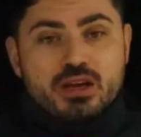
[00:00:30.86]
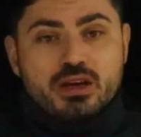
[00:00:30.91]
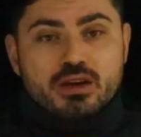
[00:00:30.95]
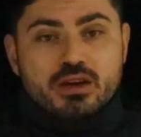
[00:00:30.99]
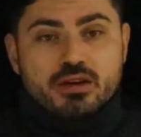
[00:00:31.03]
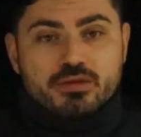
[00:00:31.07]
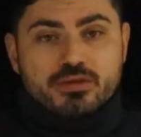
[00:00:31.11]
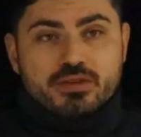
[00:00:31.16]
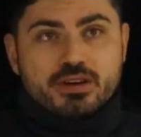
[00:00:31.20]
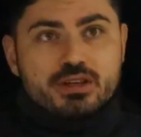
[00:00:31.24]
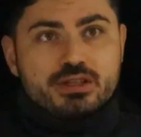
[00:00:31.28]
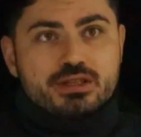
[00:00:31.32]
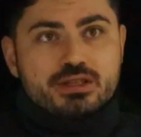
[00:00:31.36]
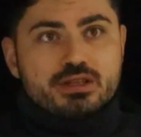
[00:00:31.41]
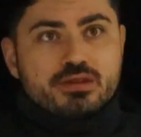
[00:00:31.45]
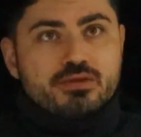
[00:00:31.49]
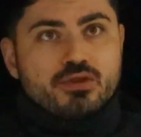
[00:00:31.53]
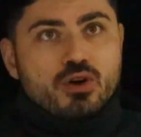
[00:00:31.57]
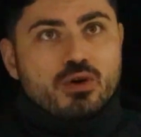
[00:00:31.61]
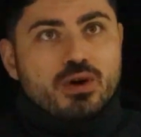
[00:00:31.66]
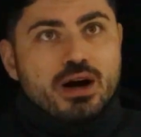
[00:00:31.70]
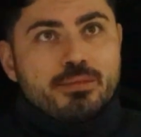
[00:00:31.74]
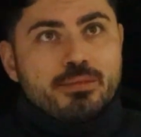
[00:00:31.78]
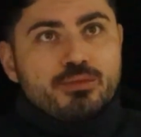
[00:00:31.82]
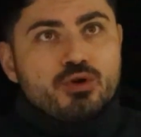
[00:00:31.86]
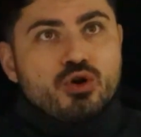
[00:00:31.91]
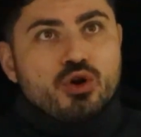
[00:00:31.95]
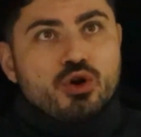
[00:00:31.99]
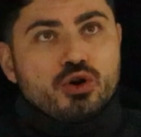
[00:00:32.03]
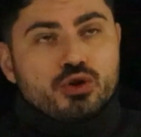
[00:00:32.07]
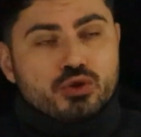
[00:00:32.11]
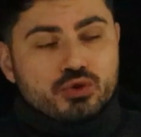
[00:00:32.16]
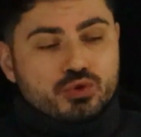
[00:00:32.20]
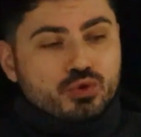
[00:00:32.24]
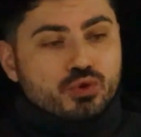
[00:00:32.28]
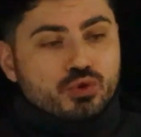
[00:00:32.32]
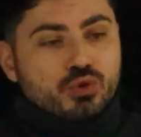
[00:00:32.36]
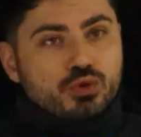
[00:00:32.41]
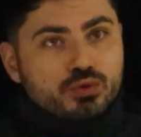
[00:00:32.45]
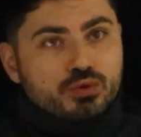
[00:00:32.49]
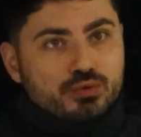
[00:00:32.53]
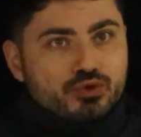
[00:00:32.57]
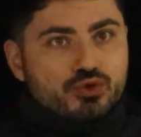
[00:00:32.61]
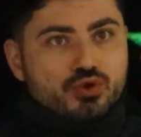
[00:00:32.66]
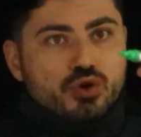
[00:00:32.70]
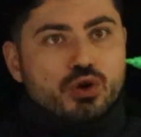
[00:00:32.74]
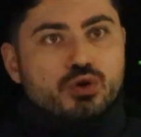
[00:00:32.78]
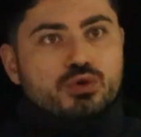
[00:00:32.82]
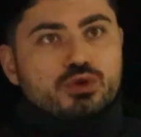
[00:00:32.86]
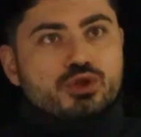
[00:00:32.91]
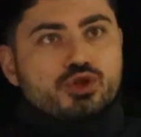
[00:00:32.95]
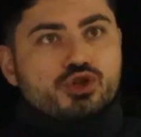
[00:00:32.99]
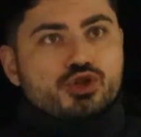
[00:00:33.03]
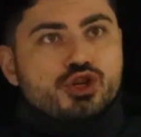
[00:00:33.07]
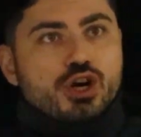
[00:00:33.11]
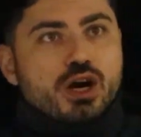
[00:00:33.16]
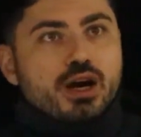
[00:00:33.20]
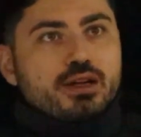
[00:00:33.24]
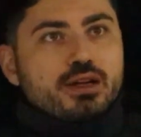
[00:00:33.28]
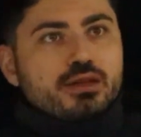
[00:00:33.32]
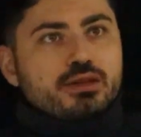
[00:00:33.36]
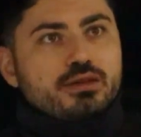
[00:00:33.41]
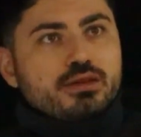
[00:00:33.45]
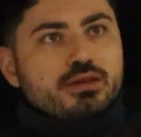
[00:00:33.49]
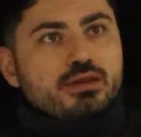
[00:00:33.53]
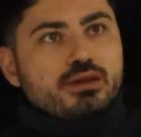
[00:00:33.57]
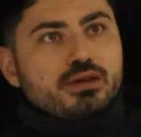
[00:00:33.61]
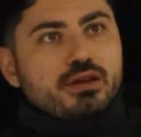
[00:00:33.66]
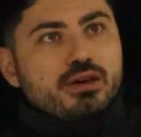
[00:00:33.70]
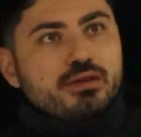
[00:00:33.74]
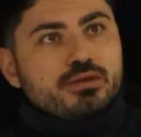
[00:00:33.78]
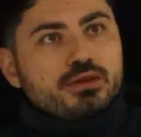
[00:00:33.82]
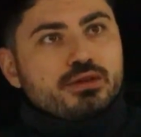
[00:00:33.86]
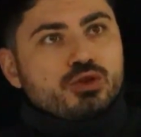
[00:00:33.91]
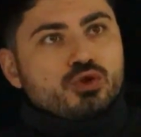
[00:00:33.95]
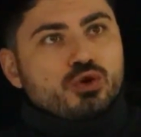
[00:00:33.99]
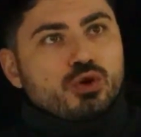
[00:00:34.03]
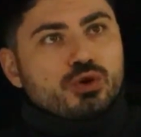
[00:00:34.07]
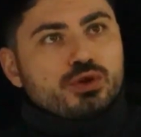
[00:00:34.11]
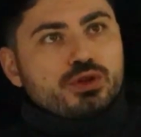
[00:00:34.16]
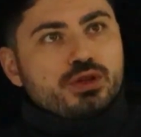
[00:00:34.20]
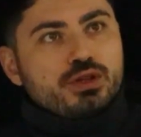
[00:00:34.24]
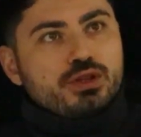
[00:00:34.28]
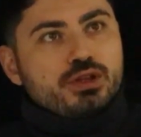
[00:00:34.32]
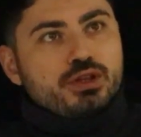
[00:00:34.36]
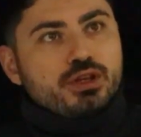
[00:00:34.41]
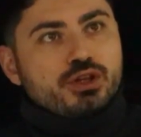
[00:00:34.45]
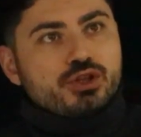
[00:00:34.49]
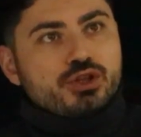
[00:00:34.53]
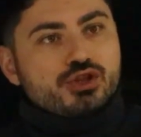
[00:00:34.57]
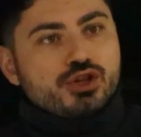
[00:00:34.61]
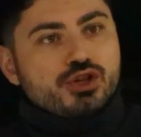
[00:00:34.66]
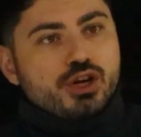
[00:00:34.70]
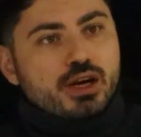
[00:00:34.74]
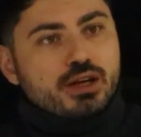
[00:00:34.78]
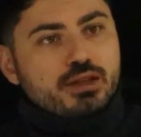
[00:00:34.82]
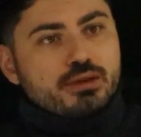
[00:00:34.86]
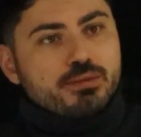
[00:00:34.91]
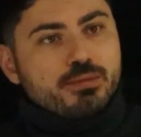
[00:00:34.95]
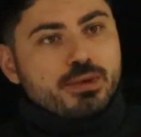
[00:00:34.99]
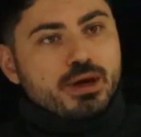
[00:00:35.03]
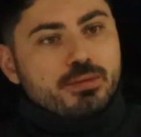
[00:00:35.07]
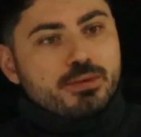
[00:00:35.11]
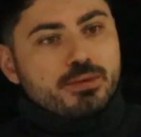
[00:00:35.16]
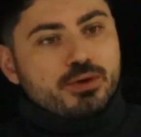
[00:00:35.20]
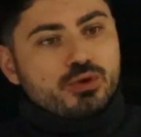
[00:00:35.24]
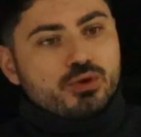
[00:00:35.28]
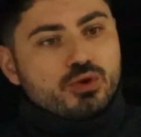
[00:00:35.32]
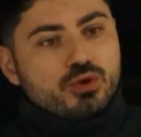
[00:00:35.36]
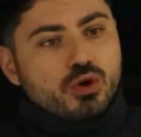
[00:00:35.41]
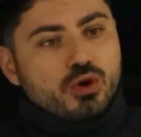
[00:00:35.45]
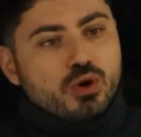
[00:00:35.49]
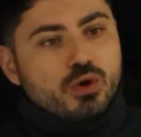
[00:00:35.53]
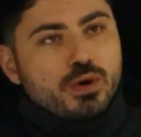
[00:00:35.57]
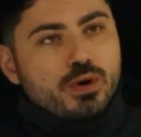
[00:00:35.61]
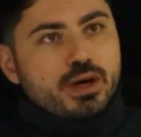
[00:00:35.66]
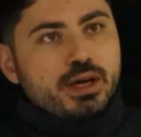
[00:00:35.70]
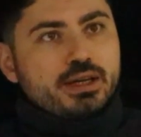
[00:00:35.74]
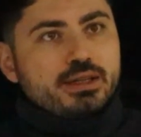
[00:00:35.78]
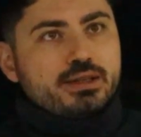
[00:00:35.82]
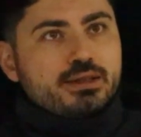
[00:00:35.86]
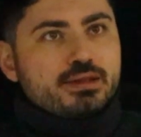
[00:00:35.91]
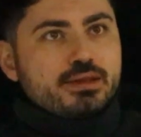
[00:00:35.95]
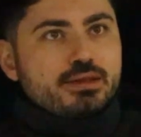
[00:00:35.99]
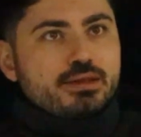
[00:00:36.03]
First of all, I'm going to draw the chart of the North Indian chart. Maybe you know it.